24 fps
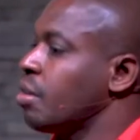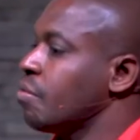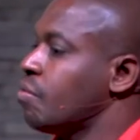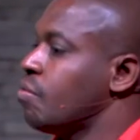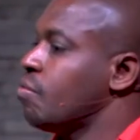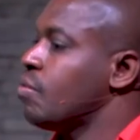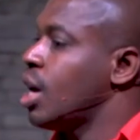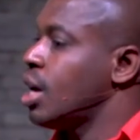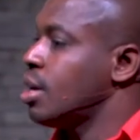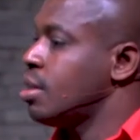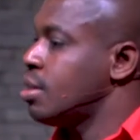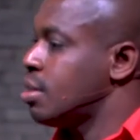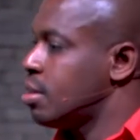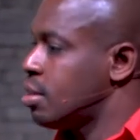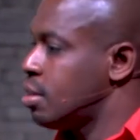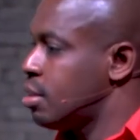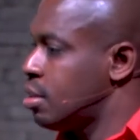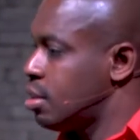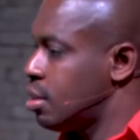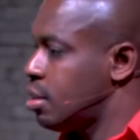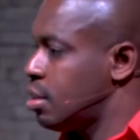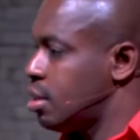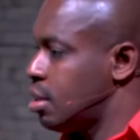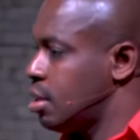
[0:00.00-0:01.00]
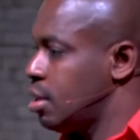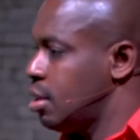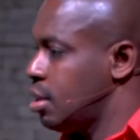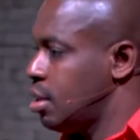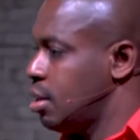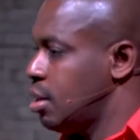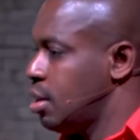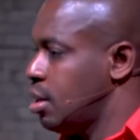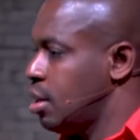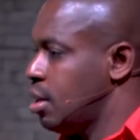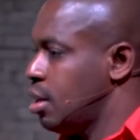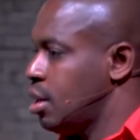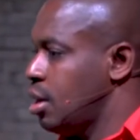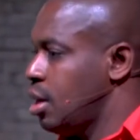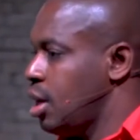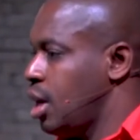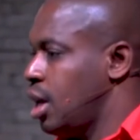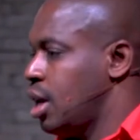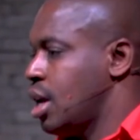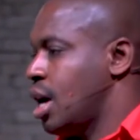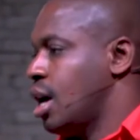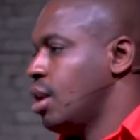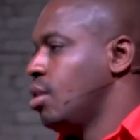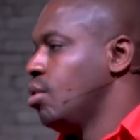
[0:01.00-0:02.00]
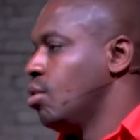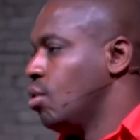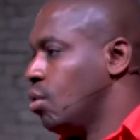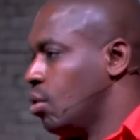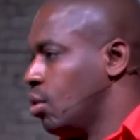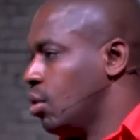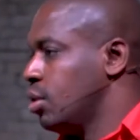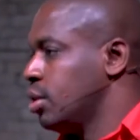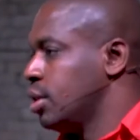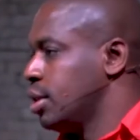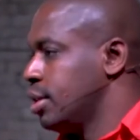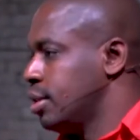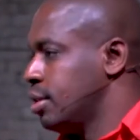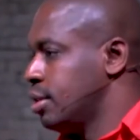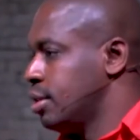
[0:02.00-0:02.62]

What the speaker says: faith in our Lord.